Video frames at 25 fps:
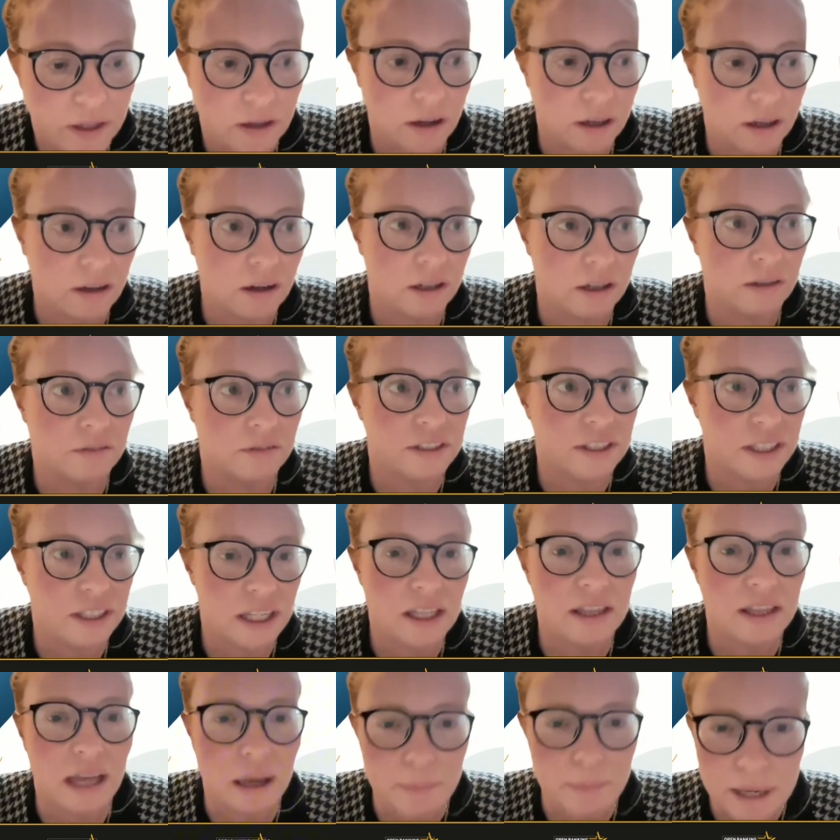And I kind of
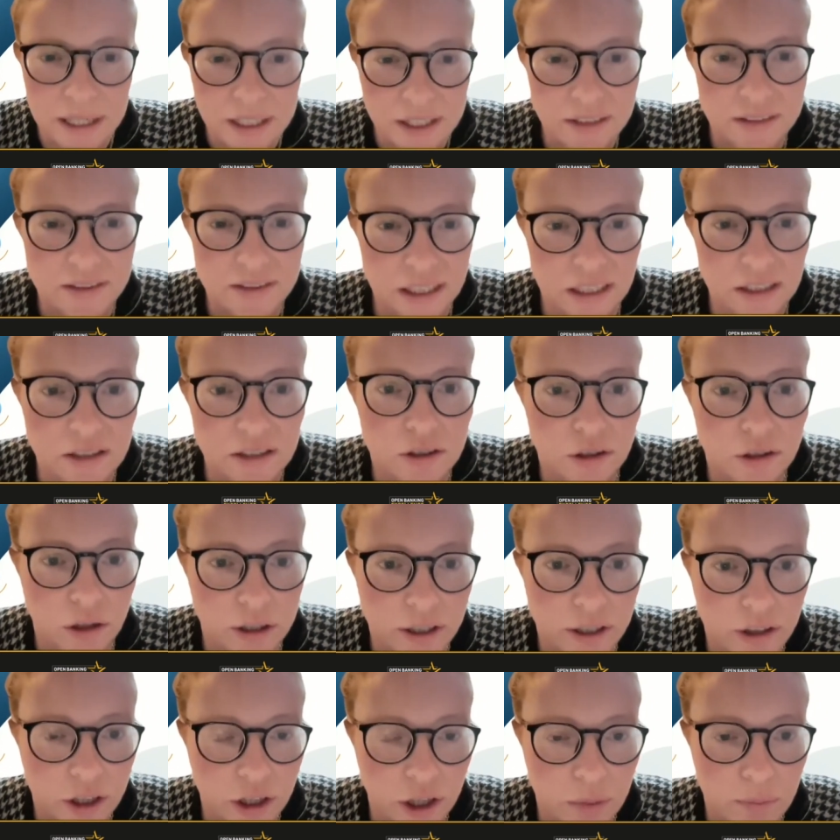see that making sense a
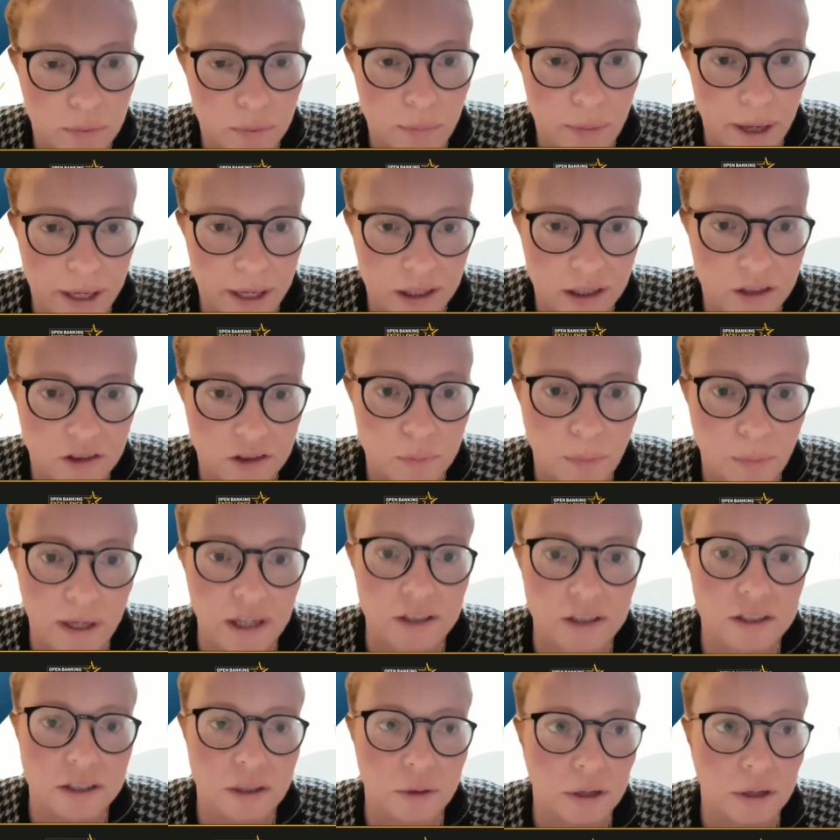lot in the open banking space.